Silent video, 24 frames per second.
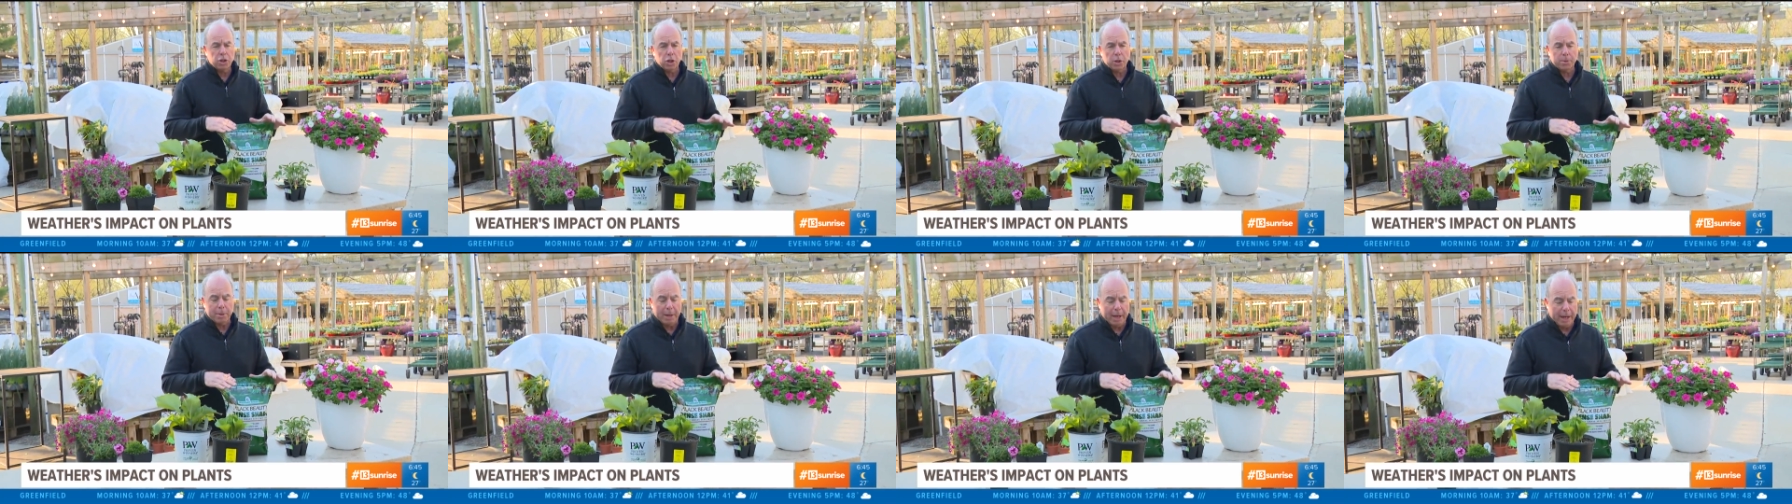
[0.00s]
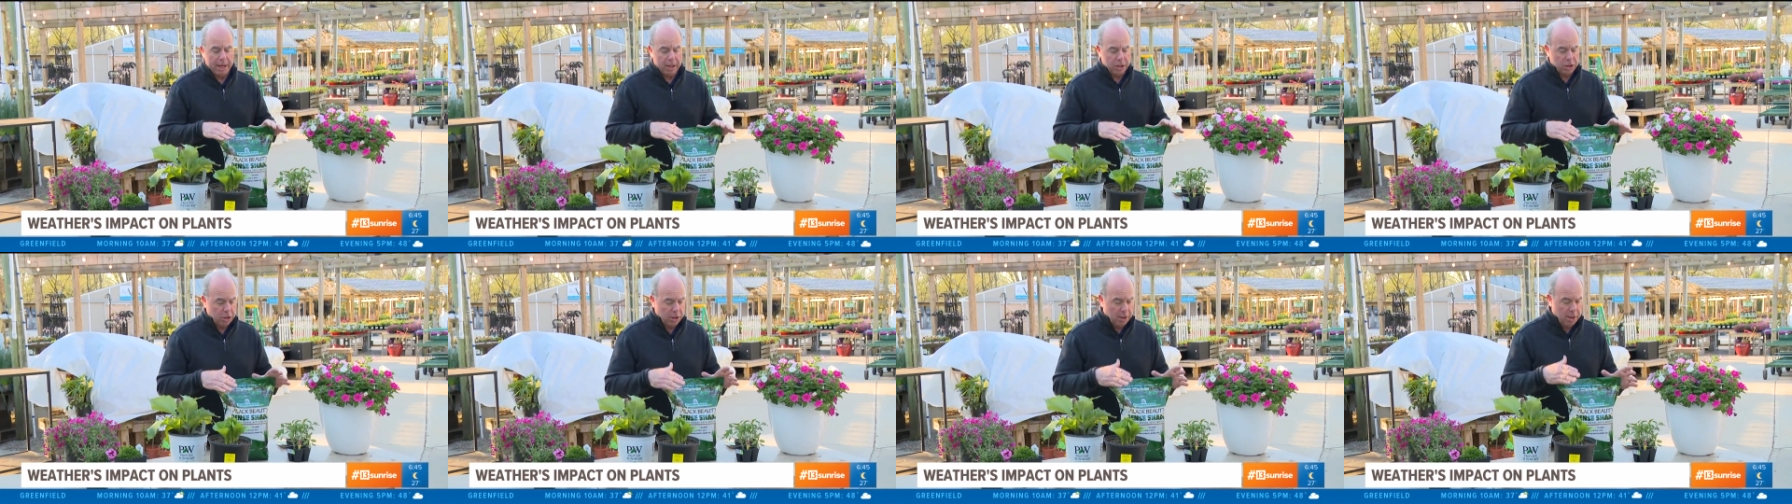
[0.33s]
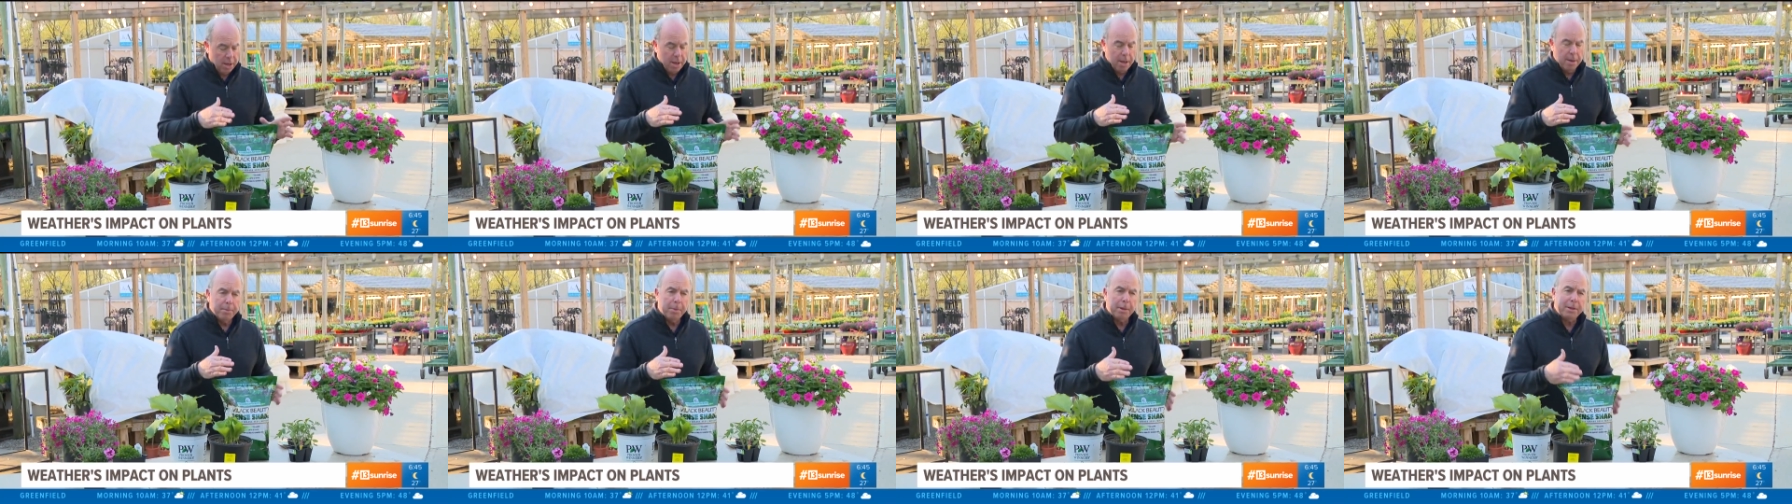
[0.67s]
for germination,
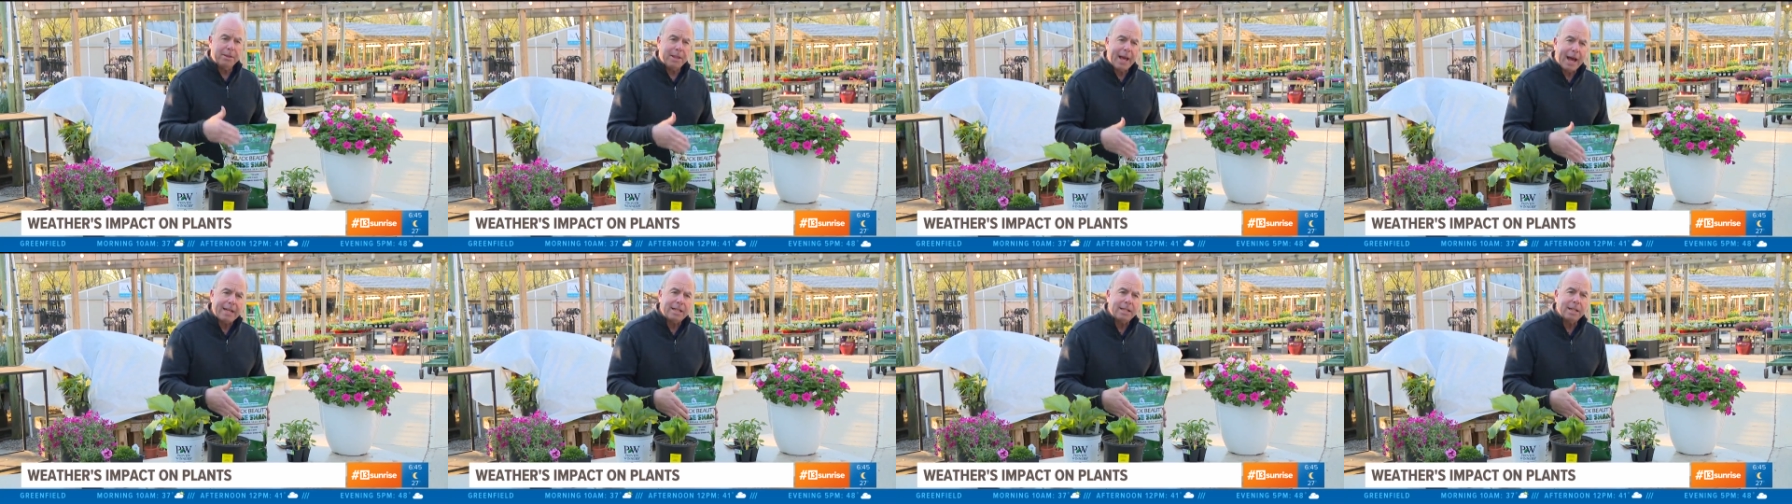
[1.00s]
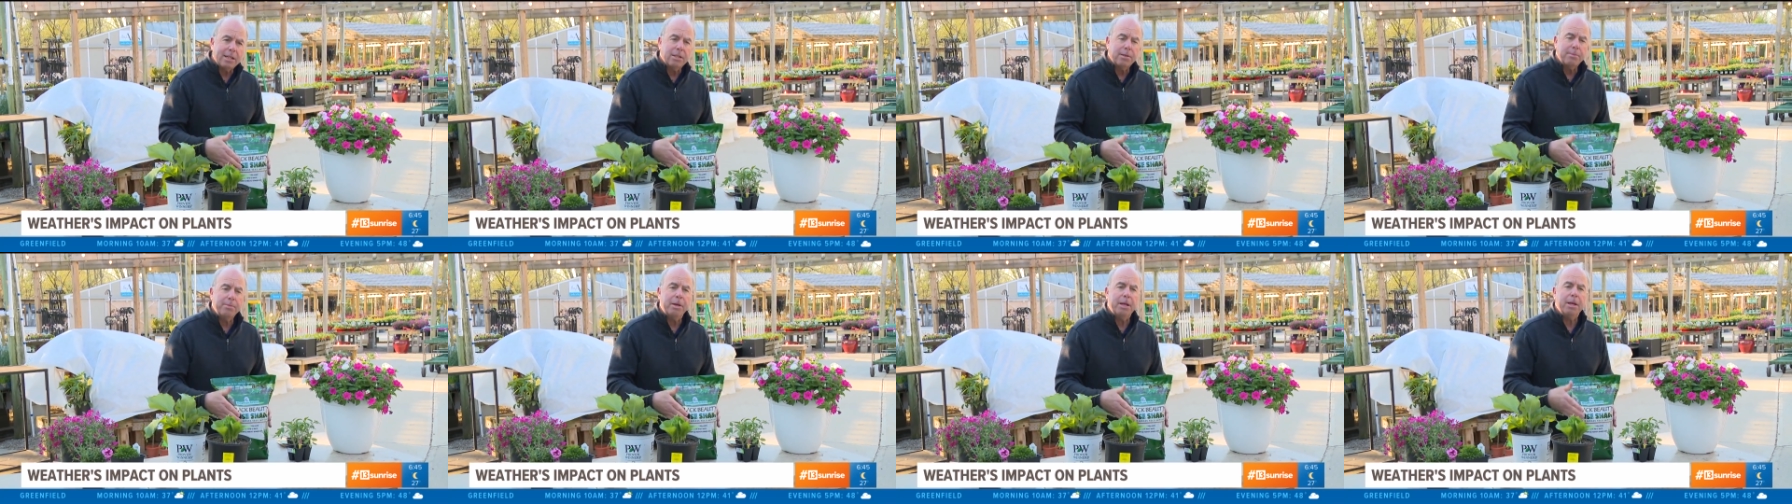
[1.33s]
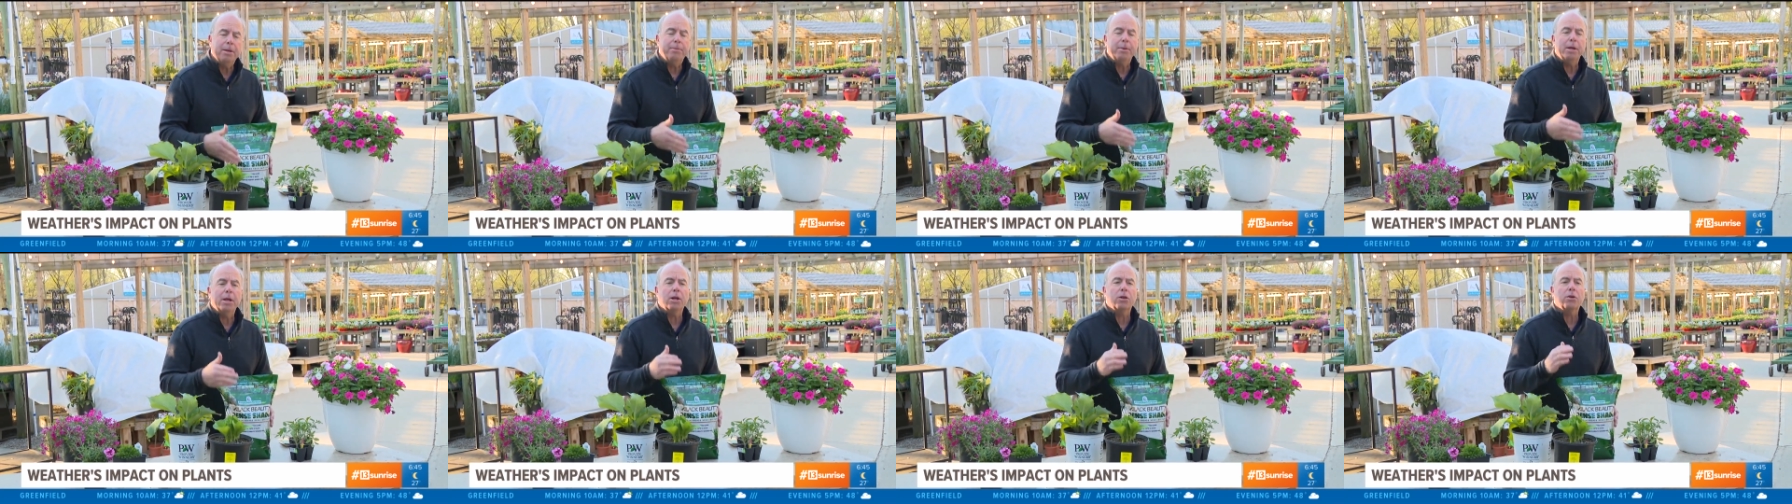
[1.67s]
but that doesn't mean
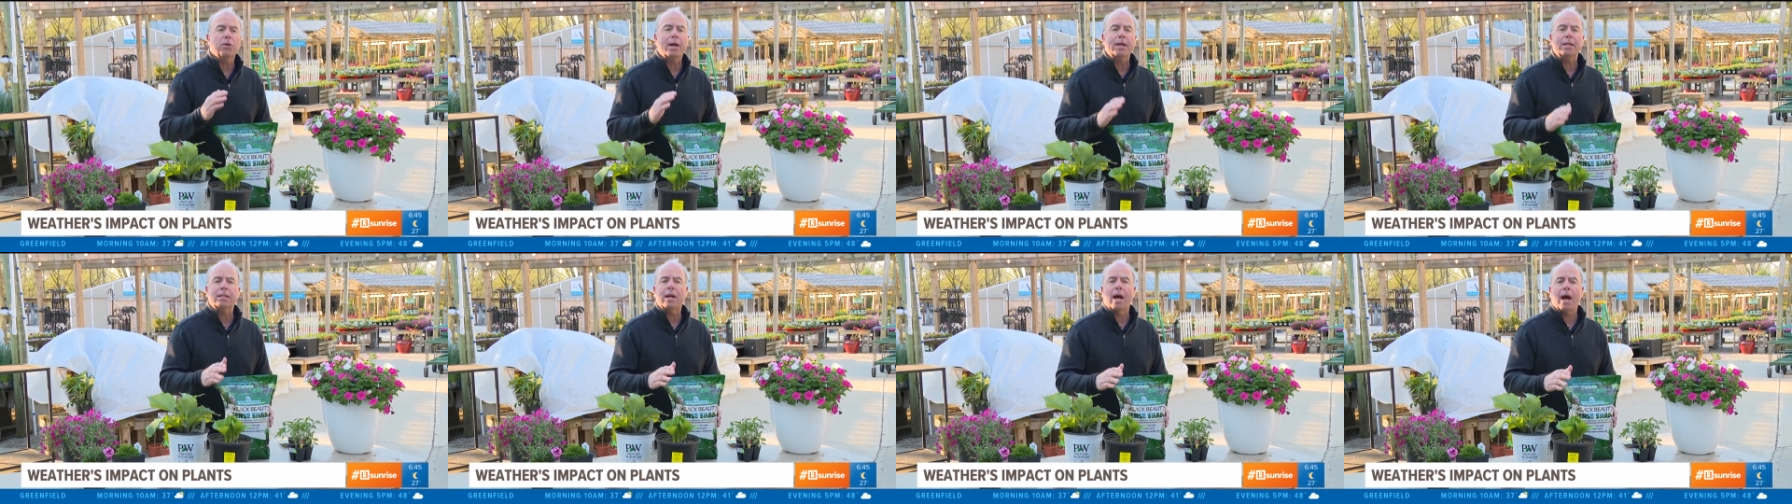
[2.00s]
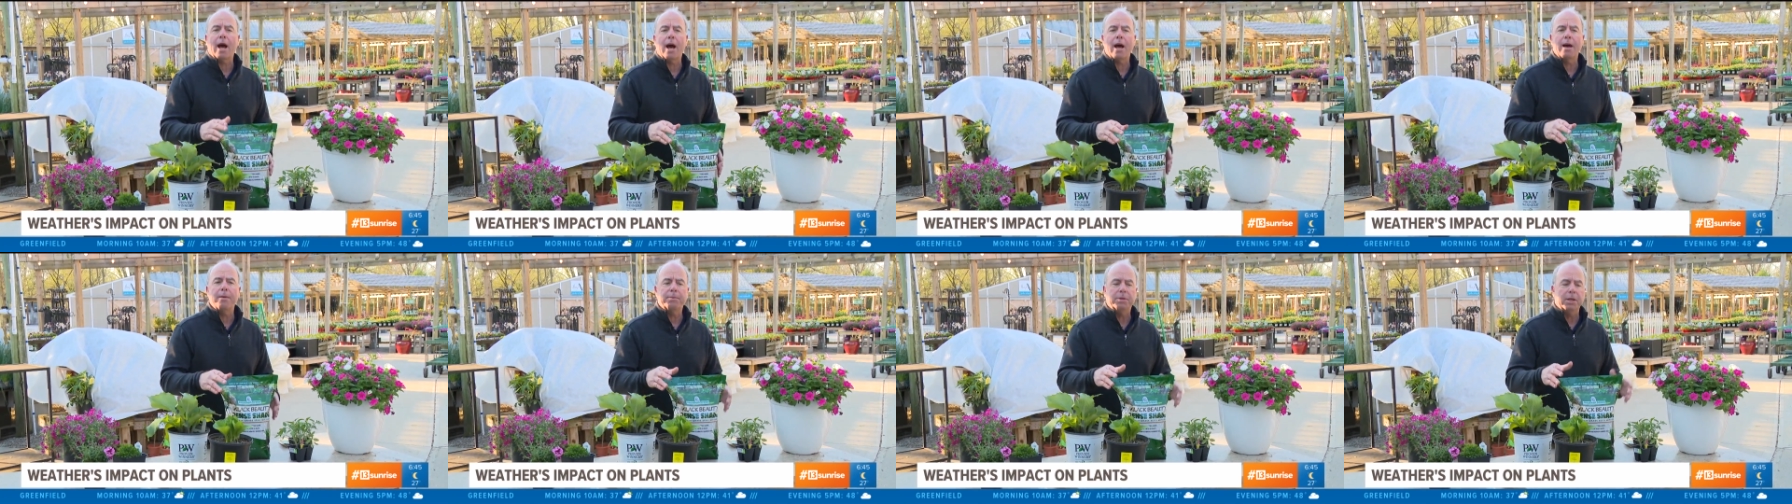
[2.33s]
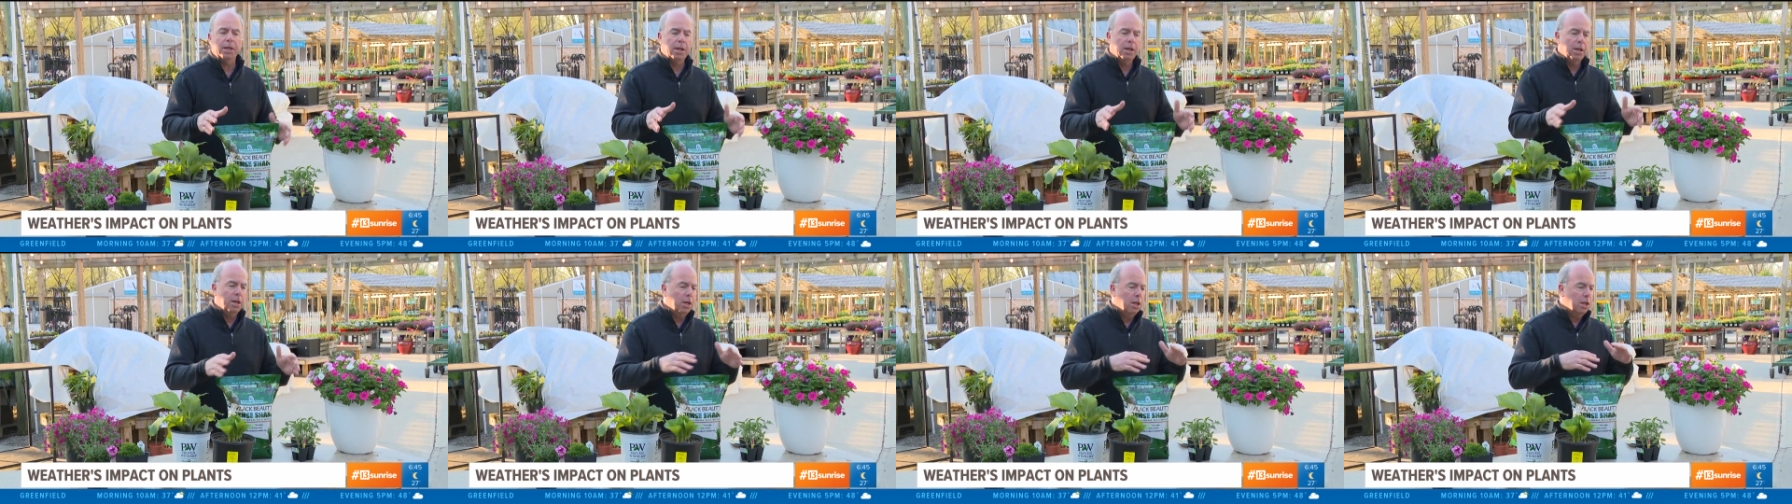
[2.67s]
it'd be a great time
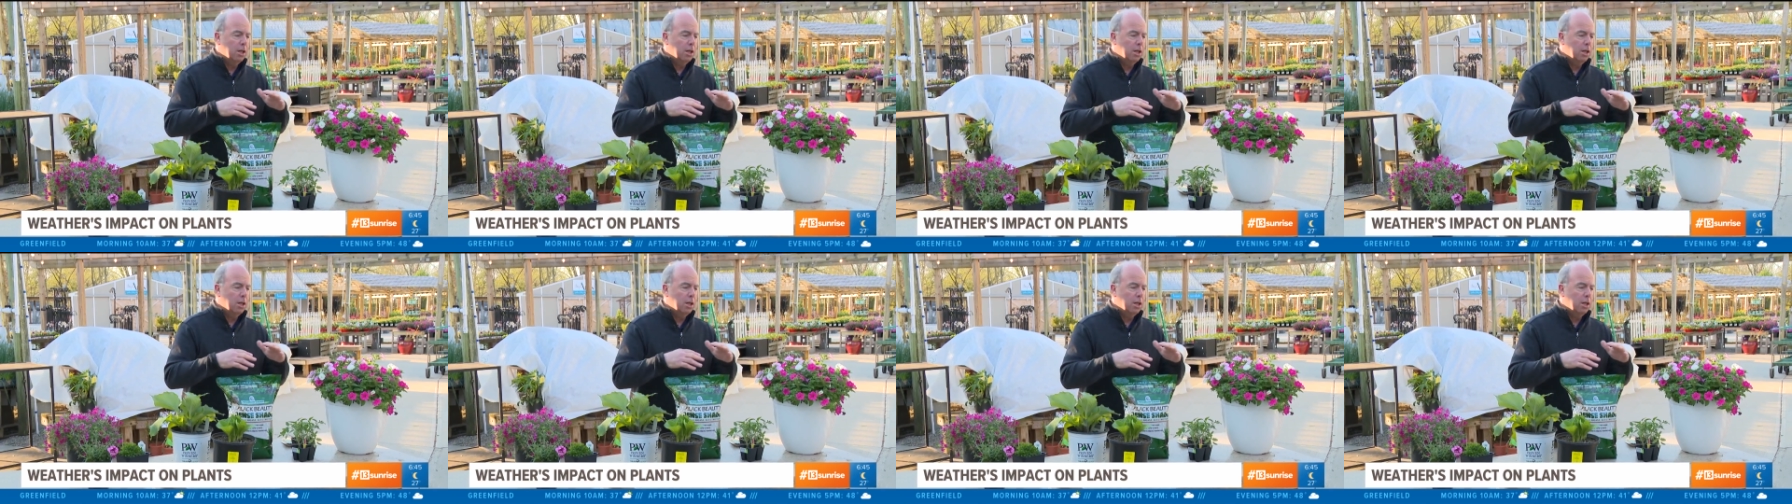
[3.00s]
to